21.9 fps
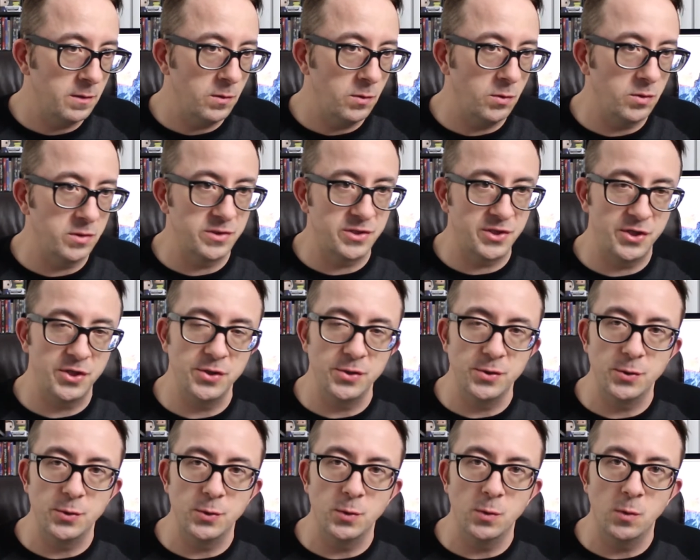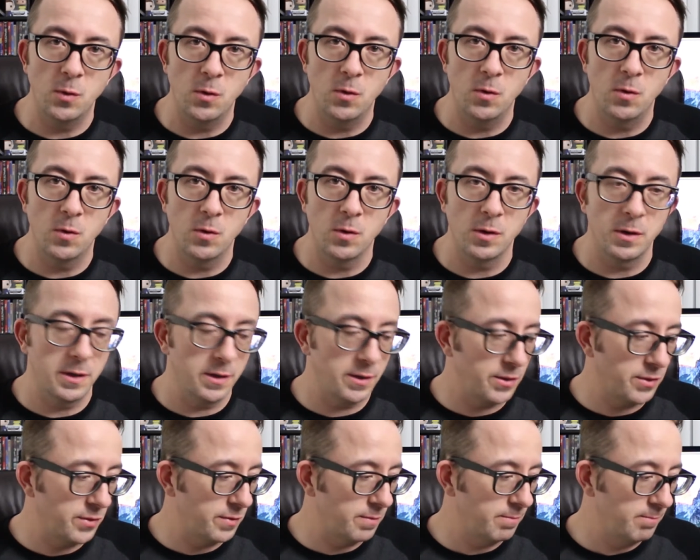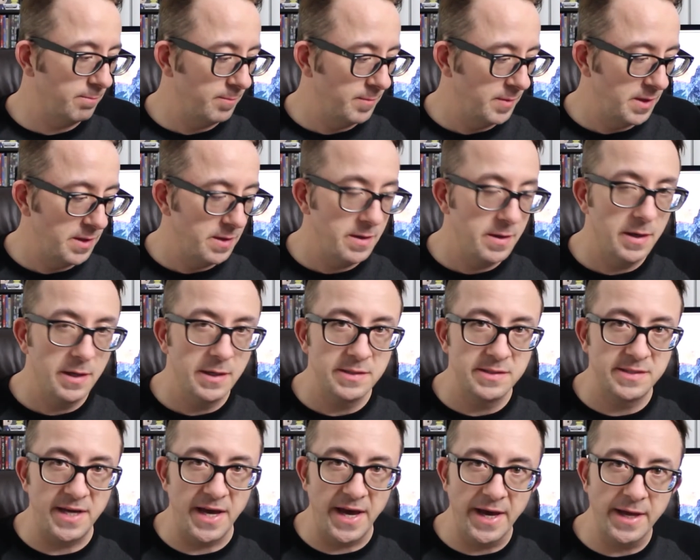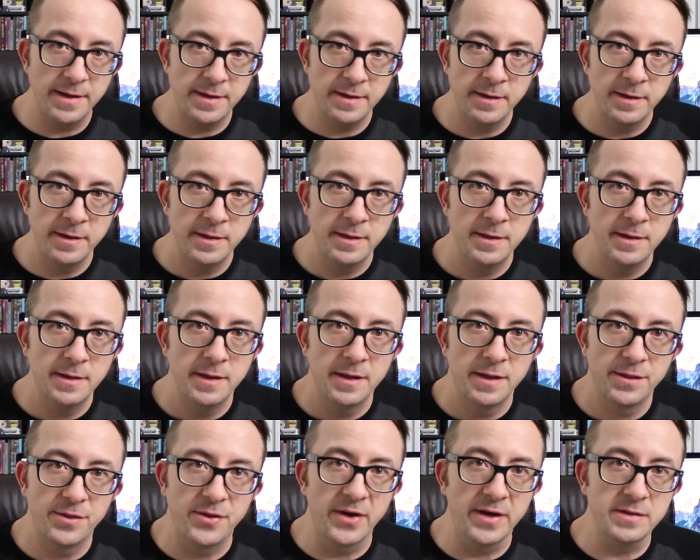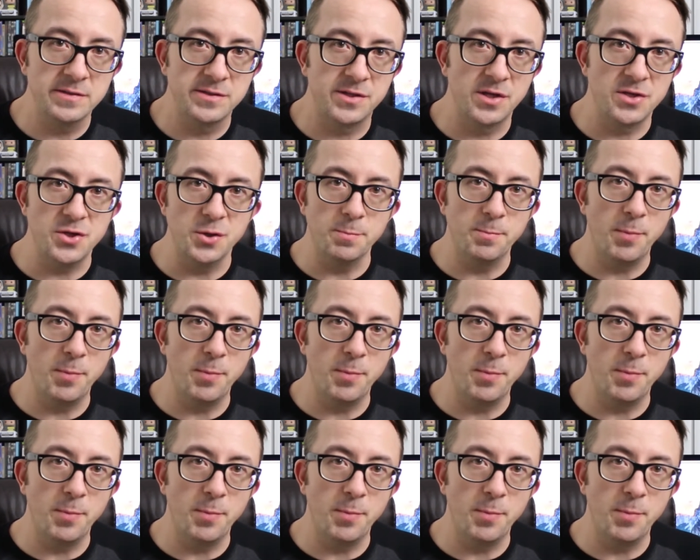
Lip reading: or 2 or 10 things that you